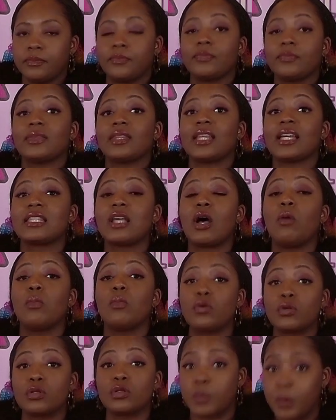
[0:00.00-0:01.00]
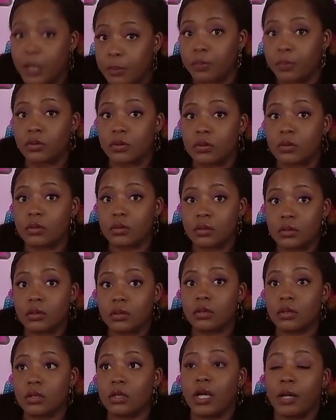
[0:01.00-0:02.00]
That's how most people
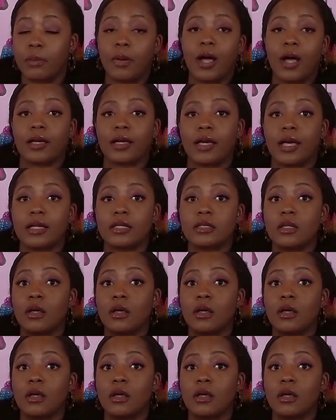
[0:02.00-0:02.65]
look at podcasts.